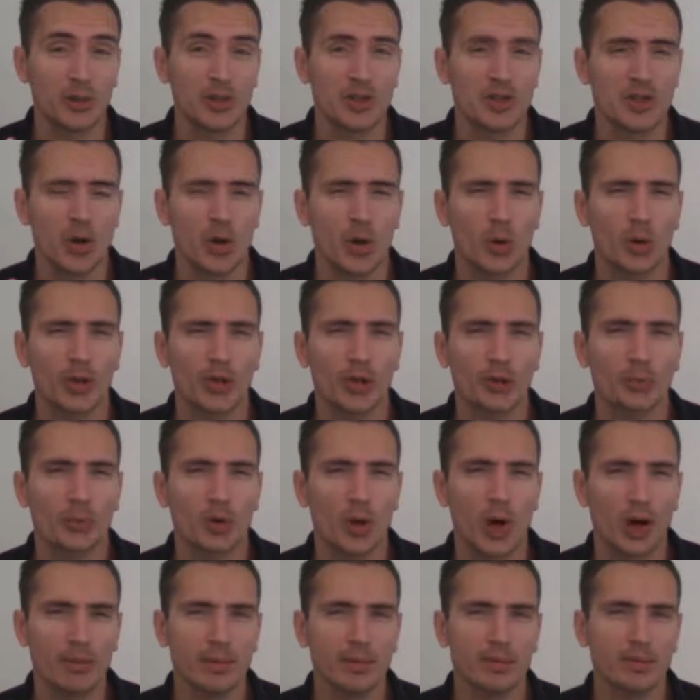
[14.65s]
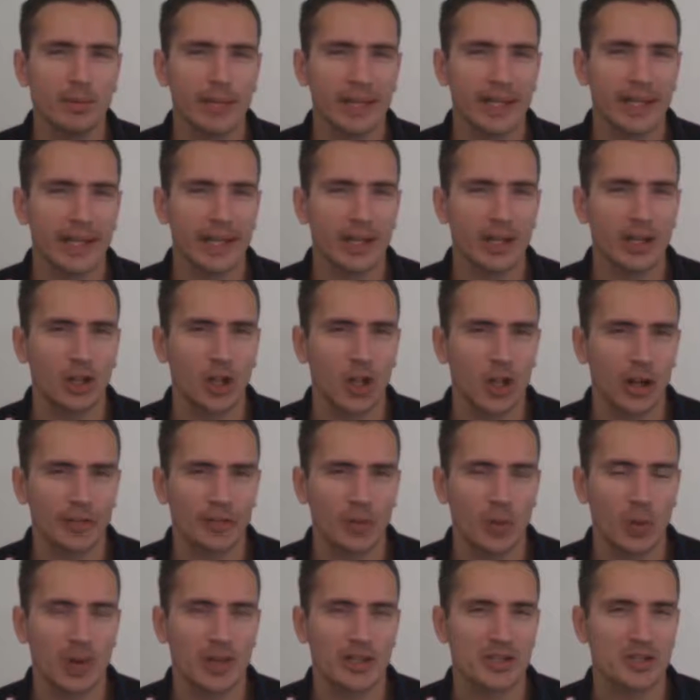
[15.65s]
So you're probably getting a lot
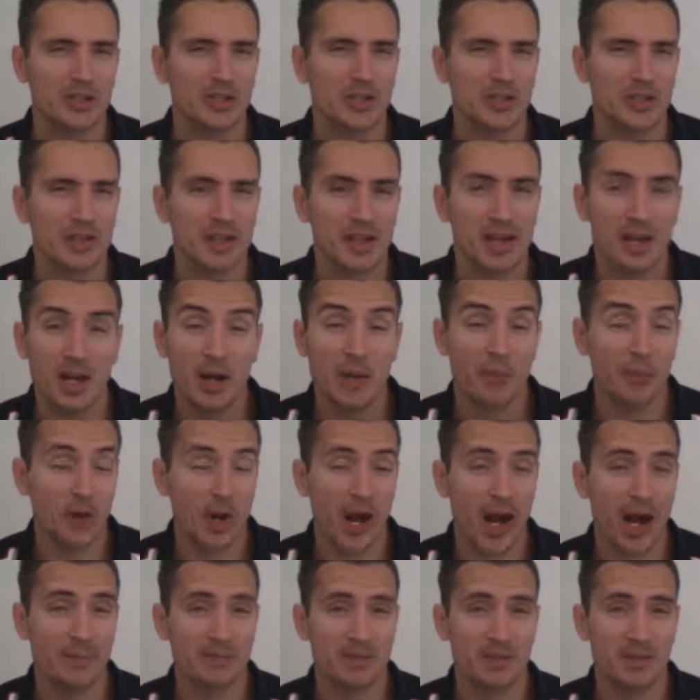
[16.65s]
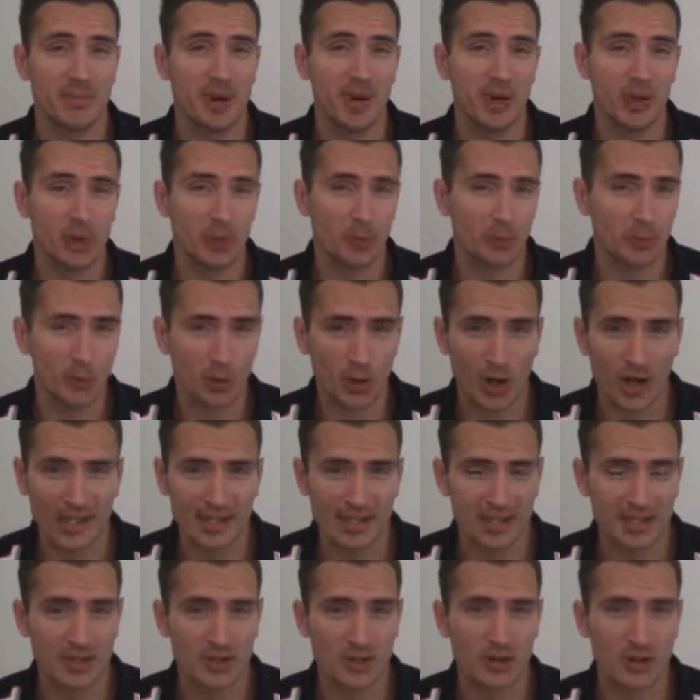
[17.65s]
of questions perhaps about your
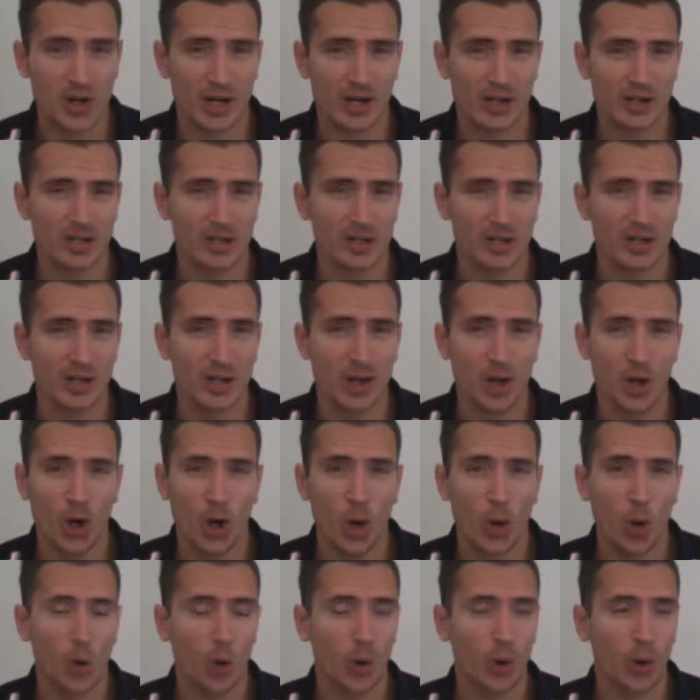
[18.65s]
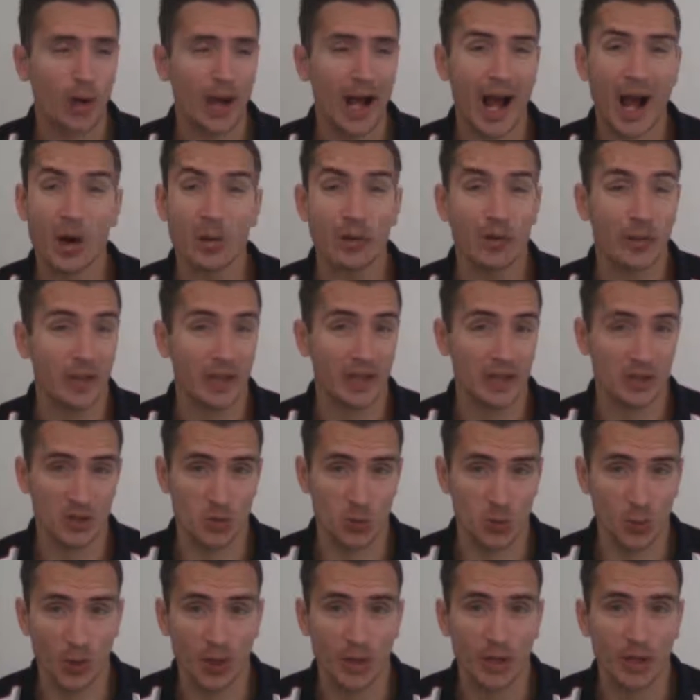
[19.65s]
pricing structure or how things
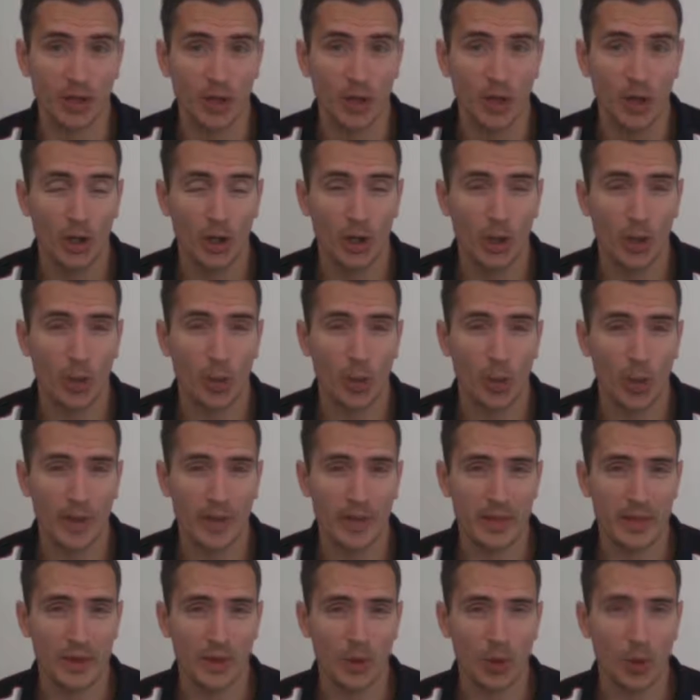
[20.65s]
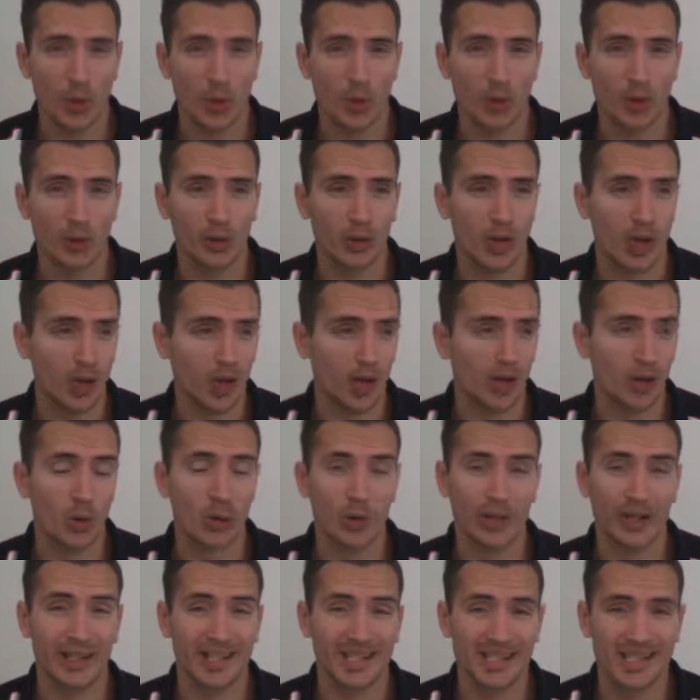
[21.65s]
work with your
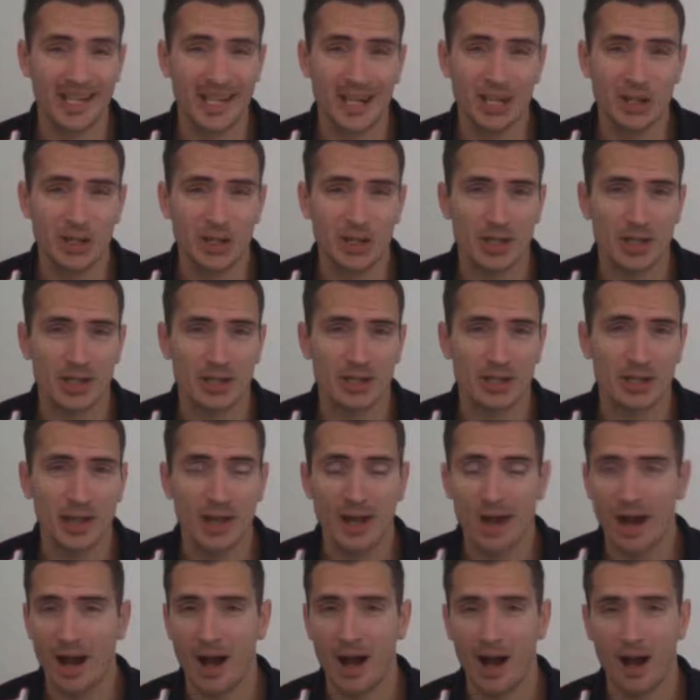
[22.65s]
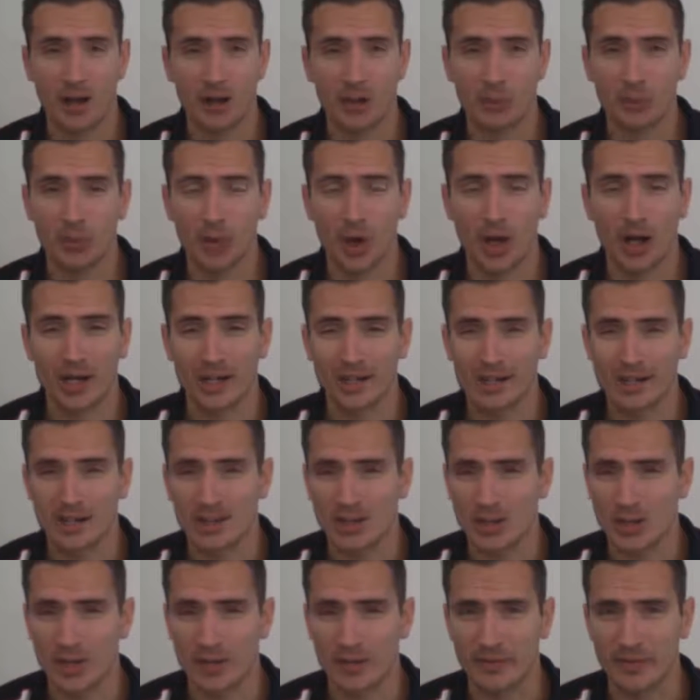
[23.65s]
organization, your products and
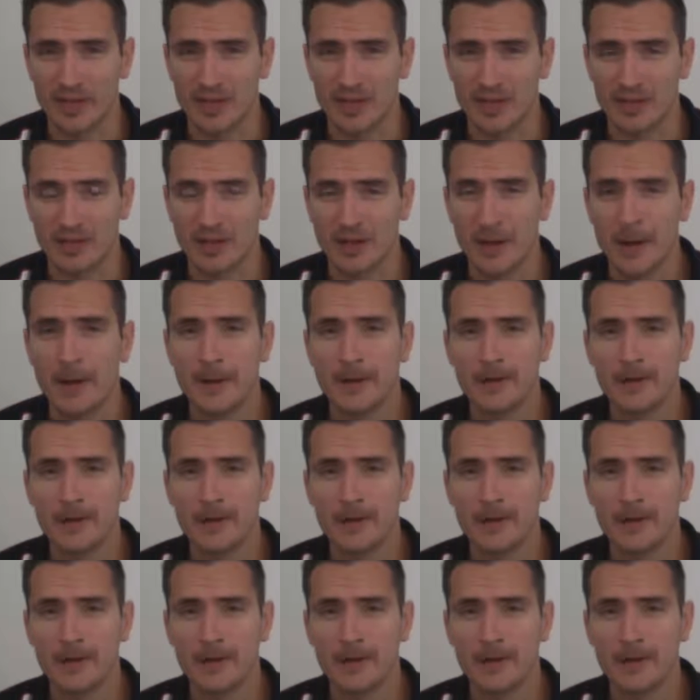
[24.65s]
services.